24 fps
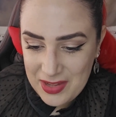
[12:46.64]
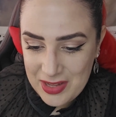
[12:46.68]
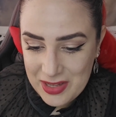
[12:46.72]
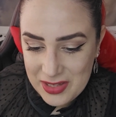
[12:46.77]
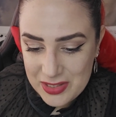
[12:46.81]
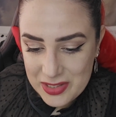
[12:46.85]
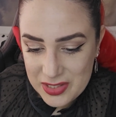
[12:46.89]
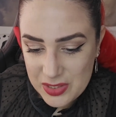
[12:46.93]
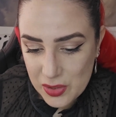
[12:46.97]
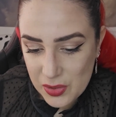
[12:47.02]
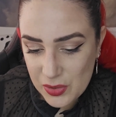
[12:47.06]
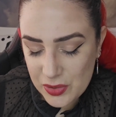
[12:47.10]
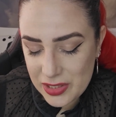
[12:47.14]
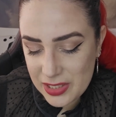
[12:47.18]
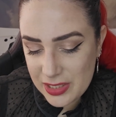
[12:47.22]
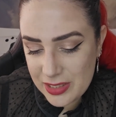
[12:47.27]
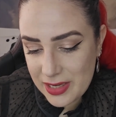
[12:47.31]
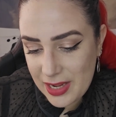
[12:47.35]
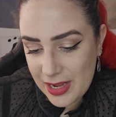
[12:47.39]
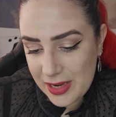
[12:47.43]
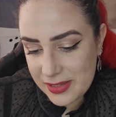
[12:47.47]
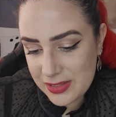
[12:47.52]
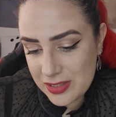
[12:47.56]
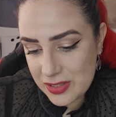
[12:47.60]
So the
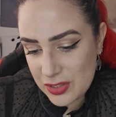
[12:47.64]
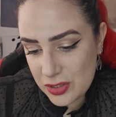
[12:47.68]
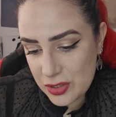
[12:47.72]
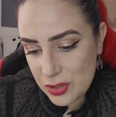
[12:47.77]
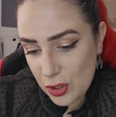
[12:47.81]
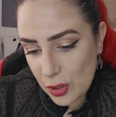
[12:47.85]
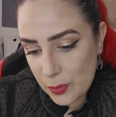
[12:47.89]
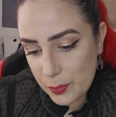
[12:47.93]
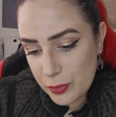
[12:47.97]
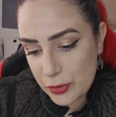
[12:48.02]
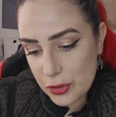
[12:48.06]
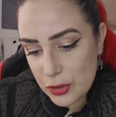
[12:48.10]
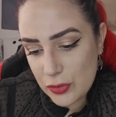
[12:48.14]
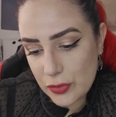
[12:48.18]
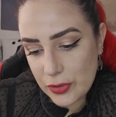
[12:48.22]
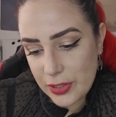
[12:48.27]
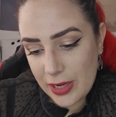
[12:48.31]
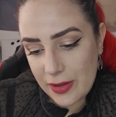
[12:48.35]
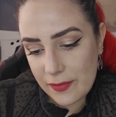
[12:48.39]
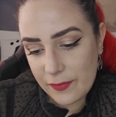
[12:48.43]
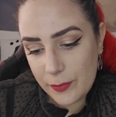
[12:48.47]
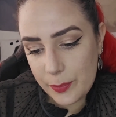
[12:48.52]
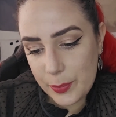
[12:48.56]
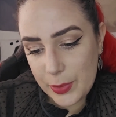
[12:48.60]
next stop should
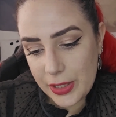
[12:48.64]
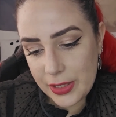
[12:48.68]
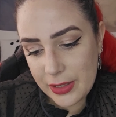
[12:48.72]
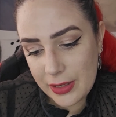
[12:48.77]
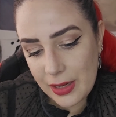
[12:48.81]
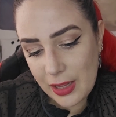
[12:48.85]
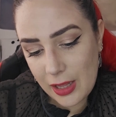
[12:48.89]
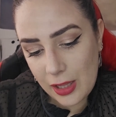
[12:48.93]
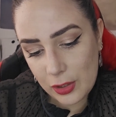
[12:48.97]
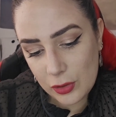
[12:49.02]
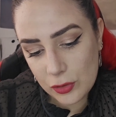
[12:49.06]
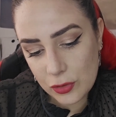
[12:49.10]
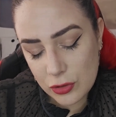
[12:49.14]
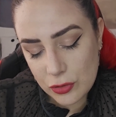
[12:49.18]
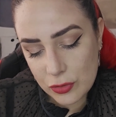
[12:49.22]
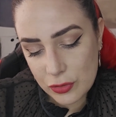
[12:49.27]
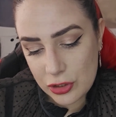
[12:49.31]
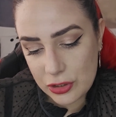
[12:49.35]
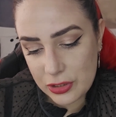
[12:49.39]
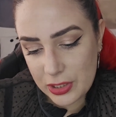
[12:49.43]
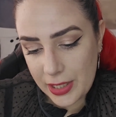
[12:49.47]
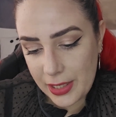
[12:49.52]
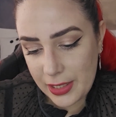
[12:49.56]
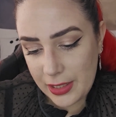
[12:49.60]
have been
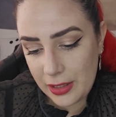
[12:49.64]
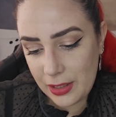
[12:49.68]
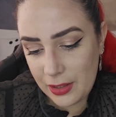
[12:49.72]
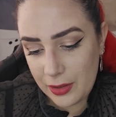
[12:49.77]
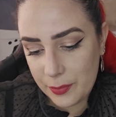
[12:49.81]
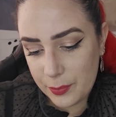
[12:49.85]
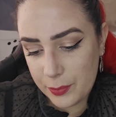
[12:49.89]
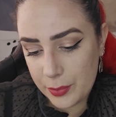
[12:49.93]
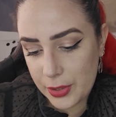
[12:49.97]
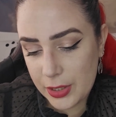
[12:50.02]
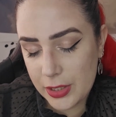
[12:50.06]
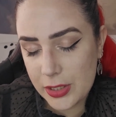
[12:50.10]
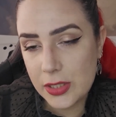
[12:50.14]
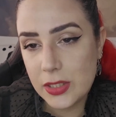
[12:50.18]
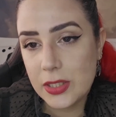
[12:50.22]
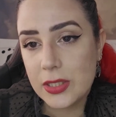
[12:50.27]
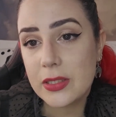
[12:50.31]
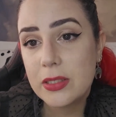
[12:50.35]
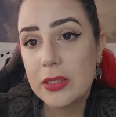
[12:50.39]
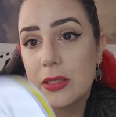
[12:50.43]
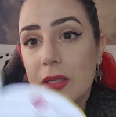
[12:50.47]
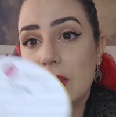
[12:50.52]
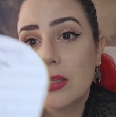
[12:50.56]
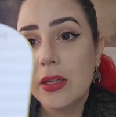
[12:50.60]
Aljustrel,
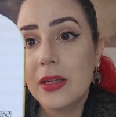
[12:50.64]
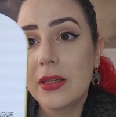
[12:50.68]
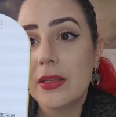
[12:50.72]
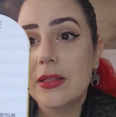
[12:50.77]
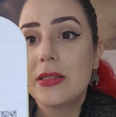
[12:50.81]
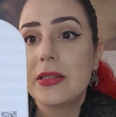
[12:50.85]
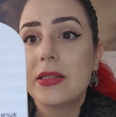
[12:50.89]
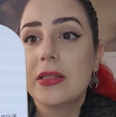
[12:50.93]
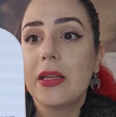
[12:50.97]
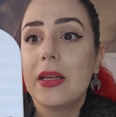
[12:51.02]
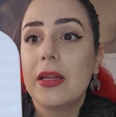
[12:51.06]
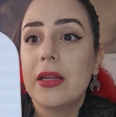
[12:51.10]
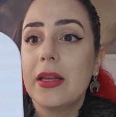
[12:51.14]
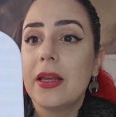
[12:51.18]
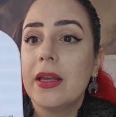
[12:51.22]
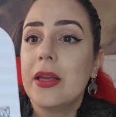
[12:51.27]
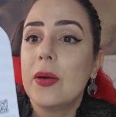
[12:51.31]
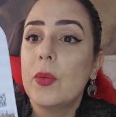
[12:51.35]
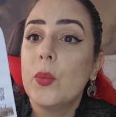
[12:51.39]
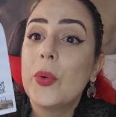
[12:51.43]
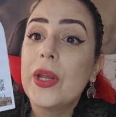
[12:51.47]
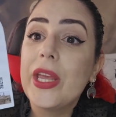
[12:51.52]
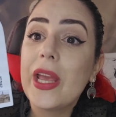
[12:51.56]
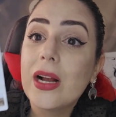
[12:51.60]
but
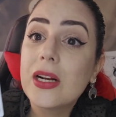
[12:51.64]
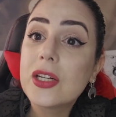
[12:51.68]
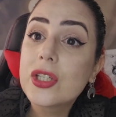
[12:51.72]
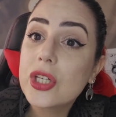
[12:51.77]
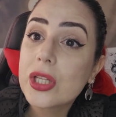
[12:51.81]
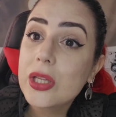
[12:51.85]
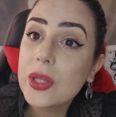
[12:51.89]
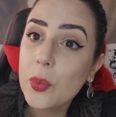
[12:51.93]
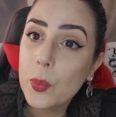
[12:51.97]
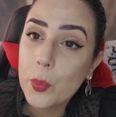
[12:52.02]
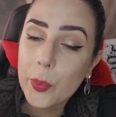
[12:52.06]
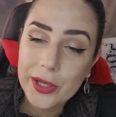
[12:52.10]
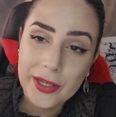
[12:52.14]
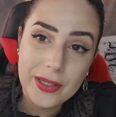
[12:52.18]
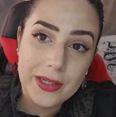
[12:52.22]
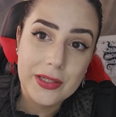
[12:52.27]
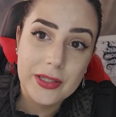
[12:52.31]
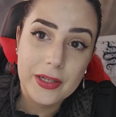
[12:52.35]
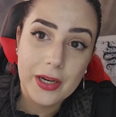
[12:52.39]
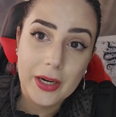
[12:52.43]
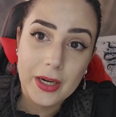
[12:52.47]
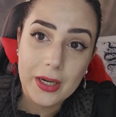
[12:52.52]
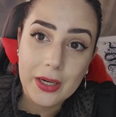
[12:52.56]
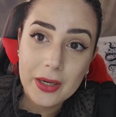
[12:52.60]
we actually went
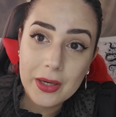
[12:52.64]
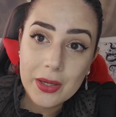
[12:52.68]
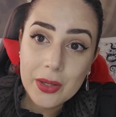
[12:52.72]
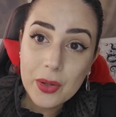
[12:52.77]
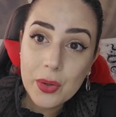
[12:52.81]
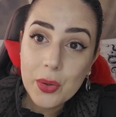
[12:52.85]
there.